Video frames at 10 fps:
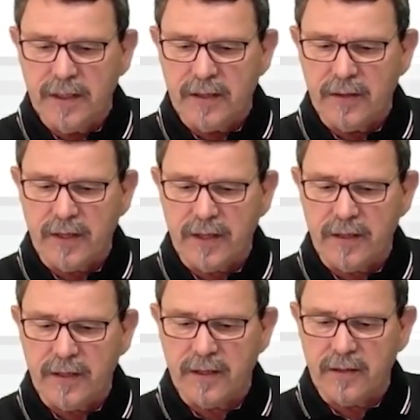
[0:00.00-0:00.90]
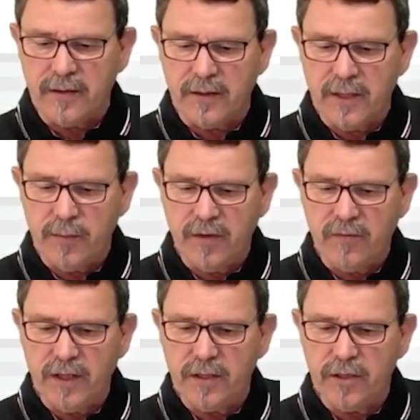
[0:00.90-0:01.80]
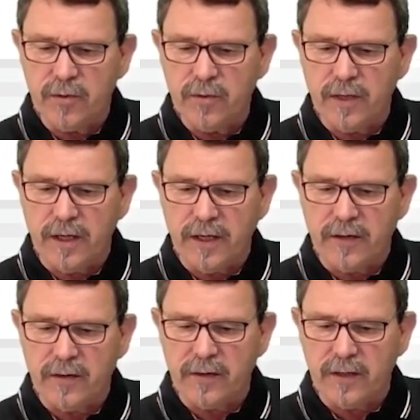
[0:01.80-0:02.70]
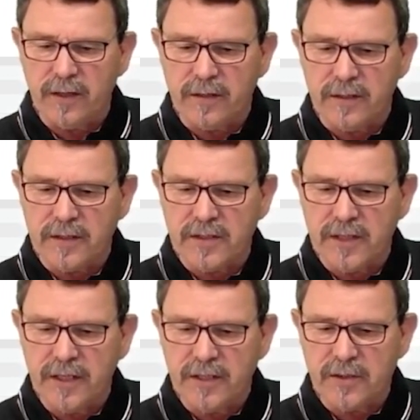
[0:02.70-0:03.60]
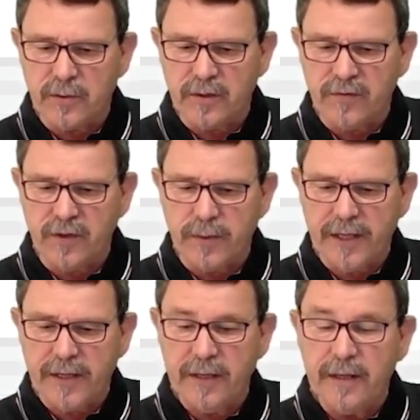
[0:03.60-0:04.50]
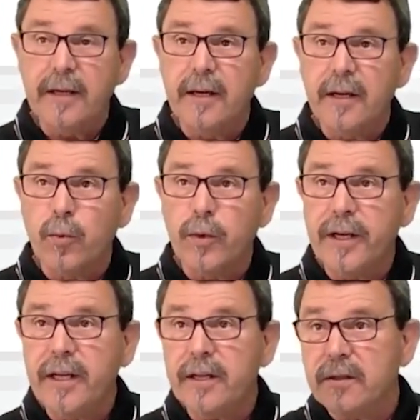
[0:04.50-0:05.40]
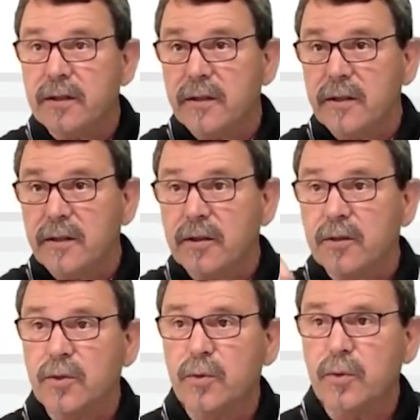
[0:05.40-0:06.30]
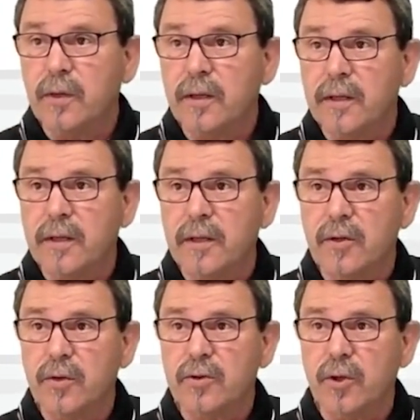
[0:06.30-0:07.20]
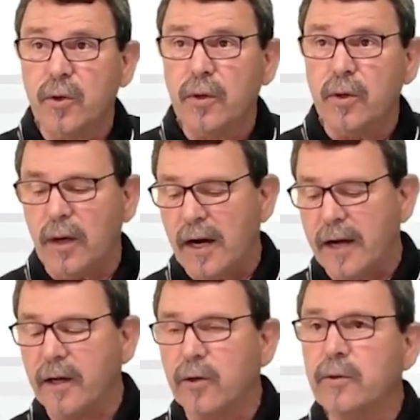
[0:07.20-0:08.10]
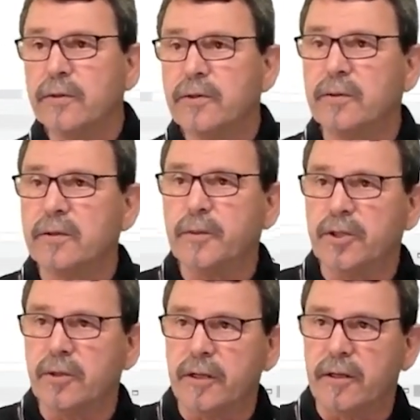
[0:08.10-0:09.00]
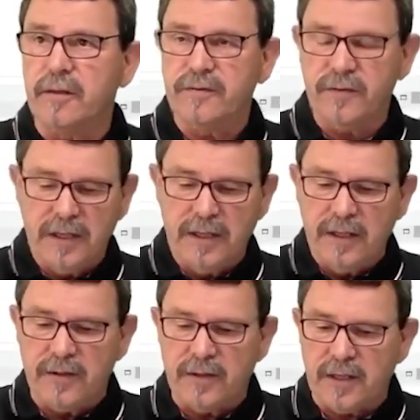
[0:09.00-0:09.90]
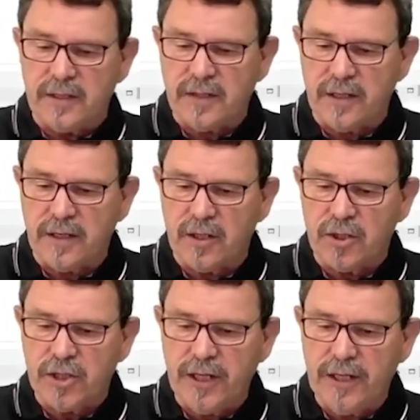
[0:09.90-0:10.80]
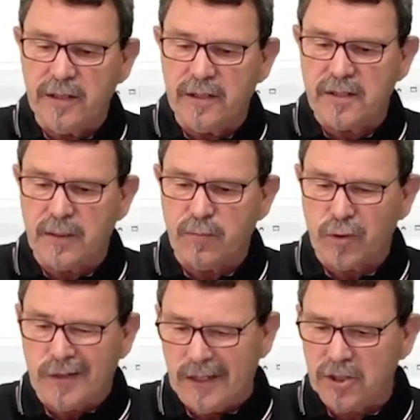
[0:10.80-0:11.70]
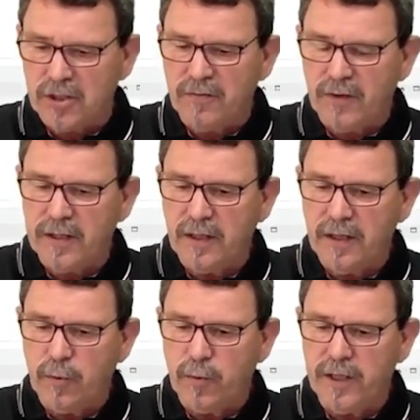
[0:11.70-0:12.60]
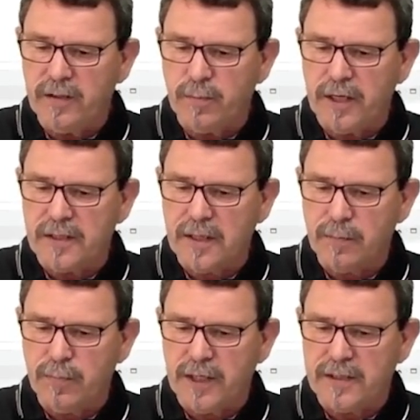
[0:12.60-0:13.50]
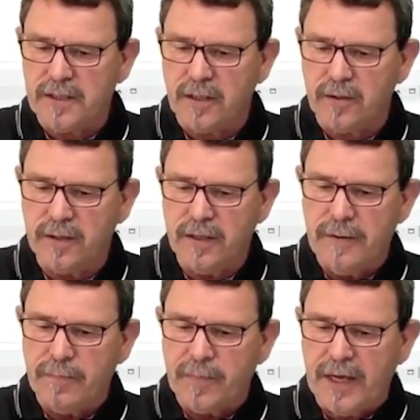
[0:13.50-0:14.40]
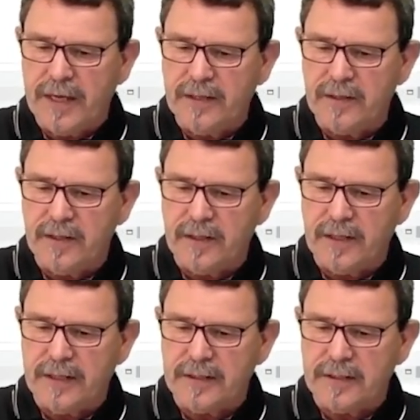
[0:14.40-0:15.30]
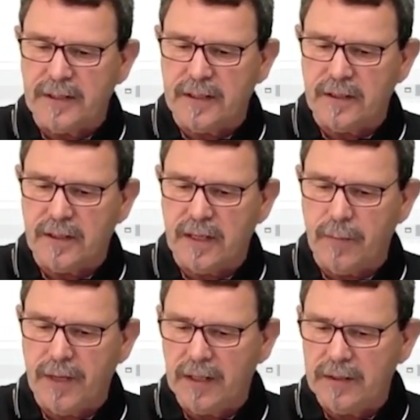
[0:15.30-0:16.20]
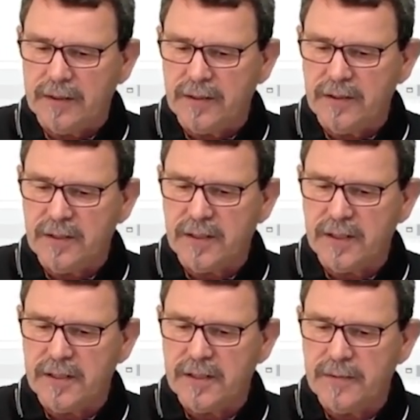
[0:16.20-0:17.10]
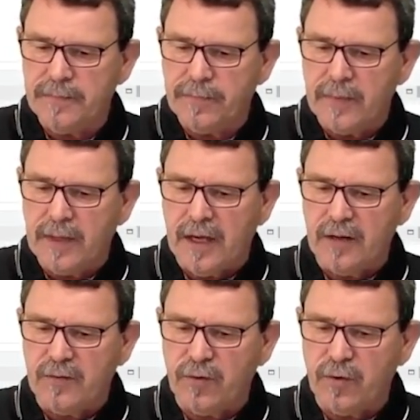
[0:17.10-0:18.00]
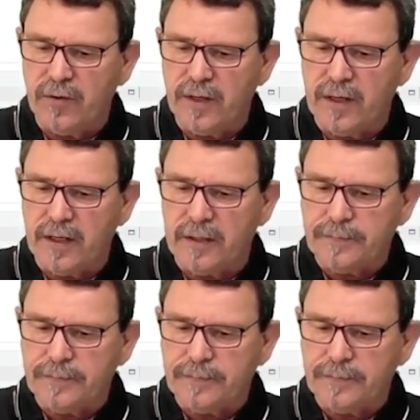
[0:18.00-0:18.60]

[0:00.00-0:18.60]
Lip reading: then the dimming value and the status or the feedback. We need to control, or I/O, to switch on and off, the sun shading, the sun protection finally. We need blinds up, blinds down, height and lamella in this case. And for the